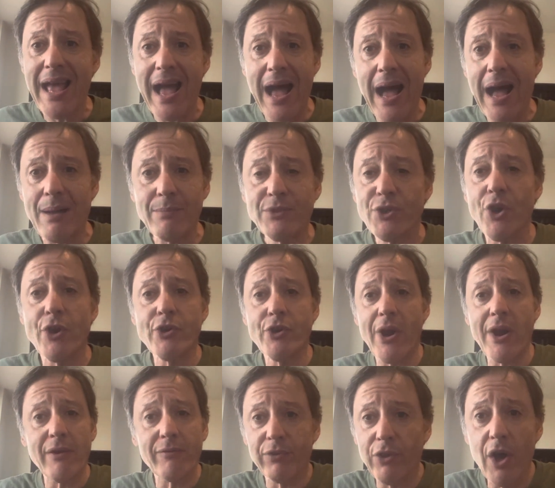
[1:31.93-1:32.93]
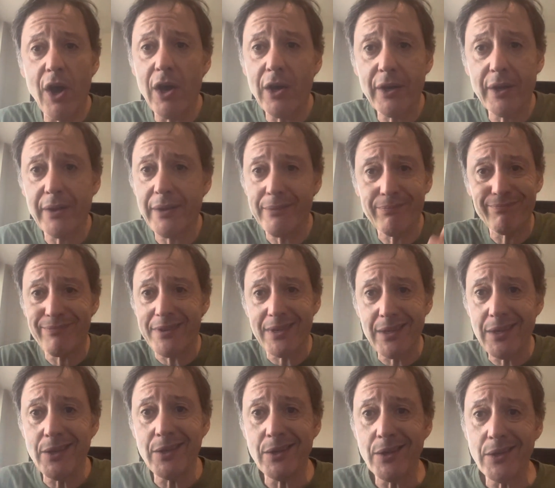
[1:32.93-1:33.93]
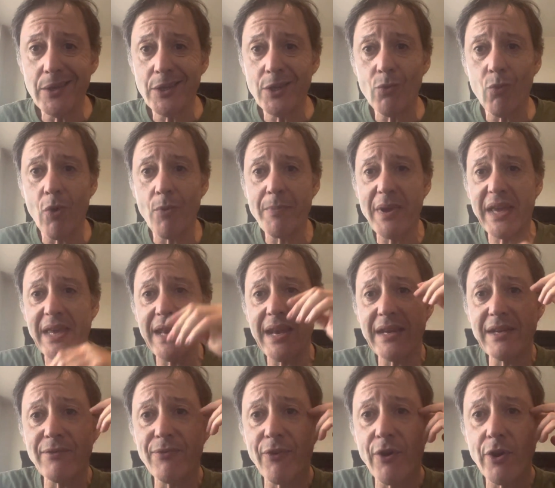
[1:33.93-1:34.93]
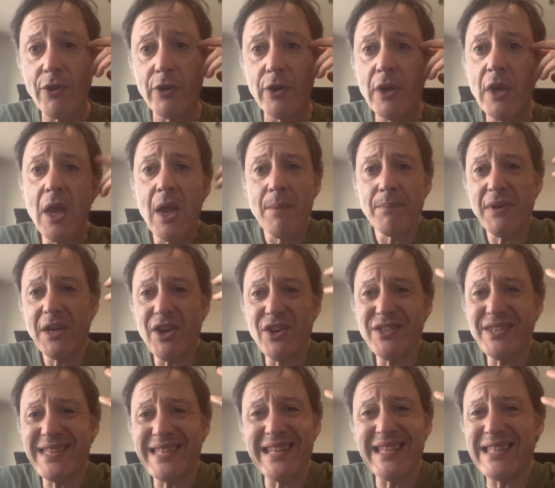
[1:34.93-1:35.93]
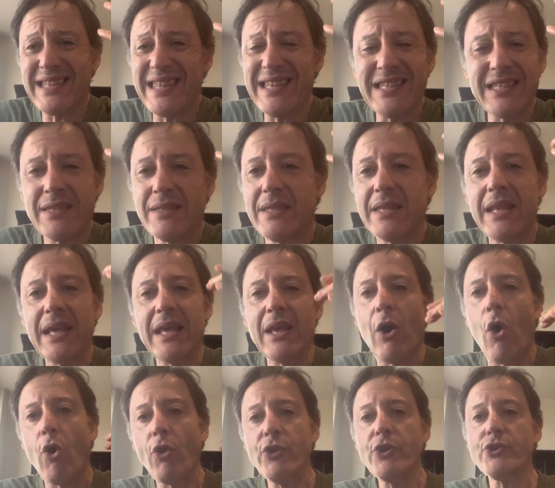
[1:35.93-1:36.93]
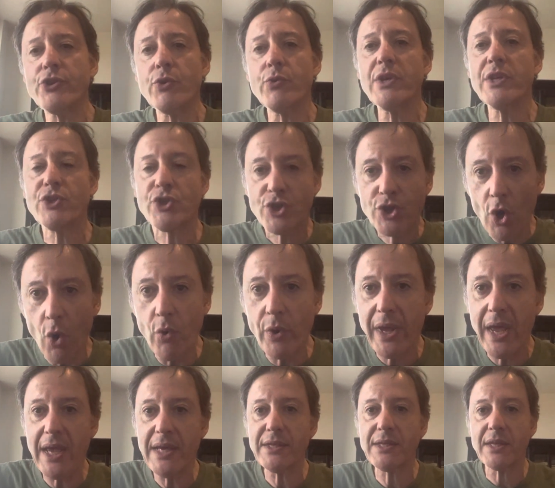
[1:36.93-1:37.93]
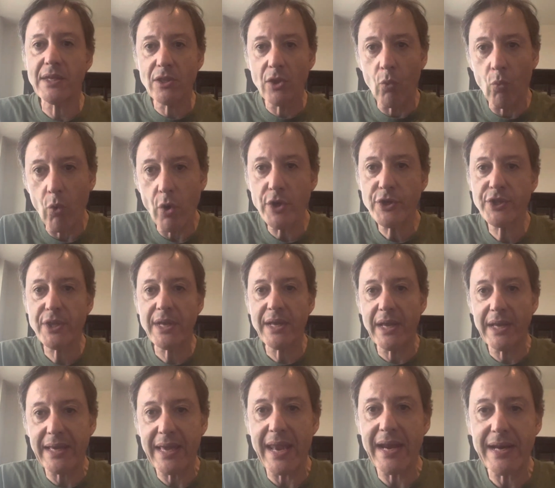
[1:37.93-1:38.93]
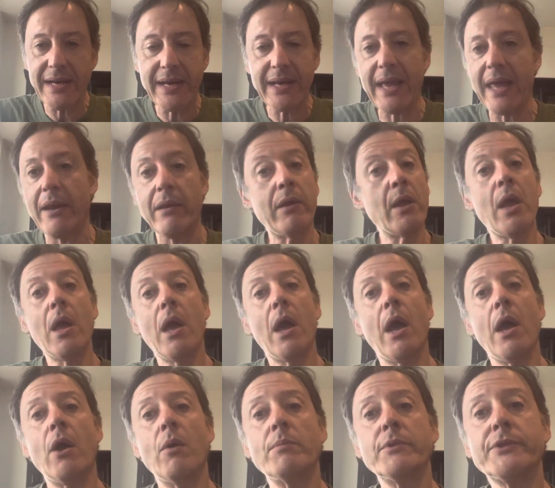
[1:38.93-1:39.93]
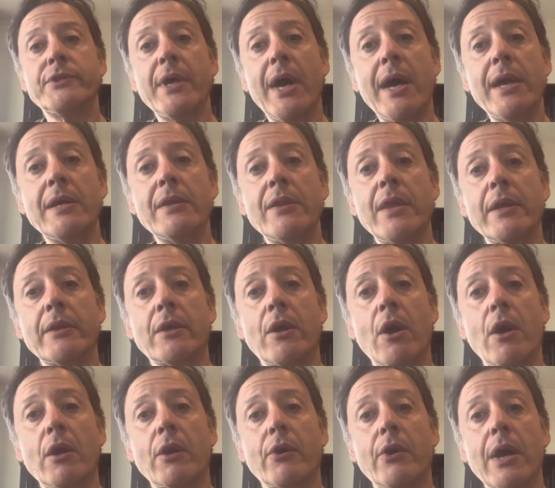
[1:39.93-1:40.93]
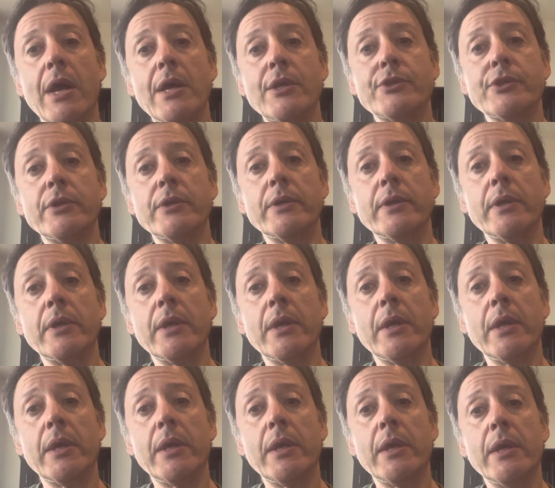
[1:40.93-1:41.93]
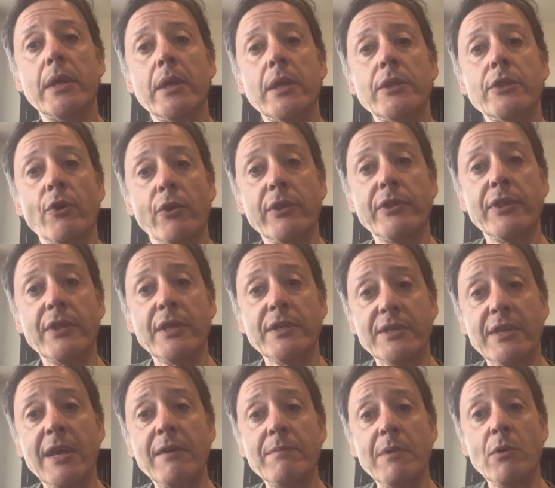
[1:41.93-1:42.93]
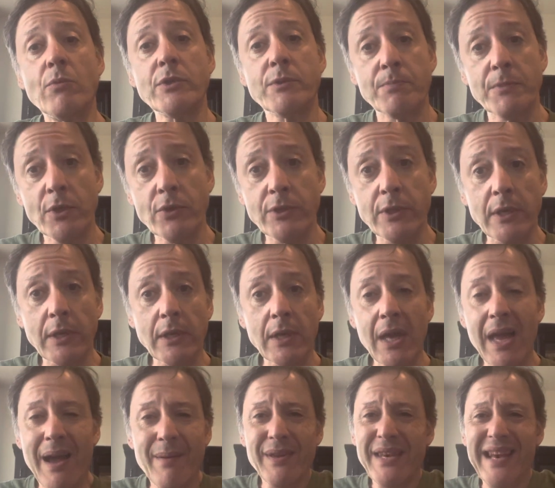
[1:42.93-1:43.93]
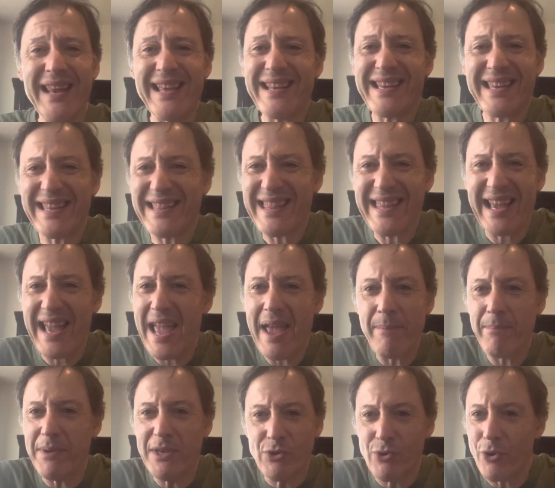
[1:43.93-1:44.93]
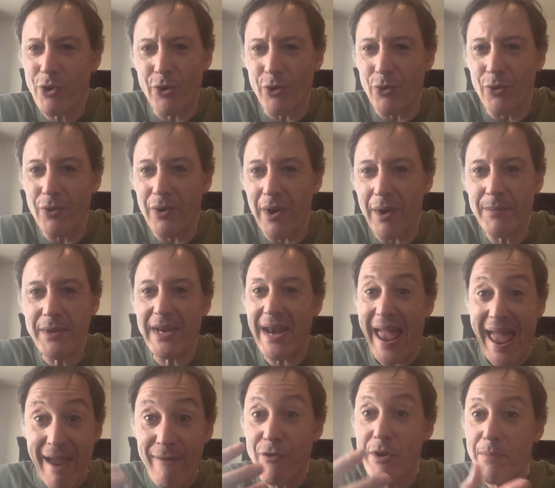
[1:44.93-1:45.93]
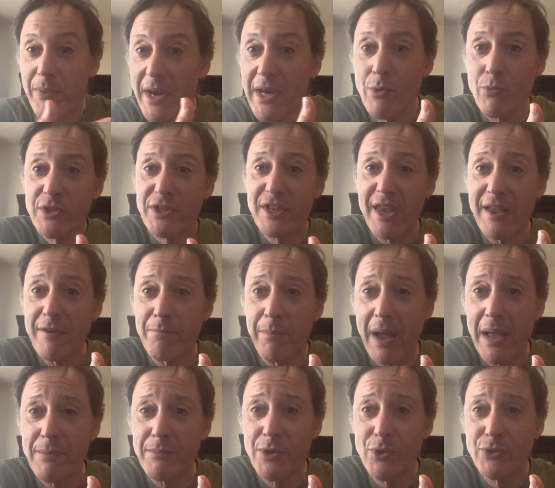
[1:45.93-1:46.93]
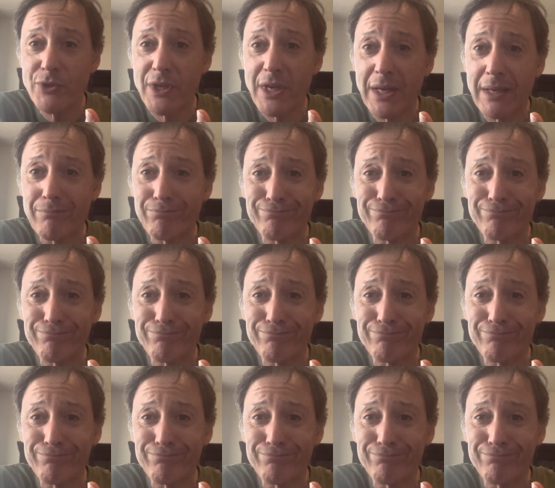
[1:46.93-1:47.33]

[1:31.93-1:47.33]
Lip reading: I'm sorry, you're out of luck. You won't make it any further, because these all they're doing is showcasing the worst thing again and again. I almost died in that car crash, and the only thing that saved me was music. That can't be true. Everybody was saved by music.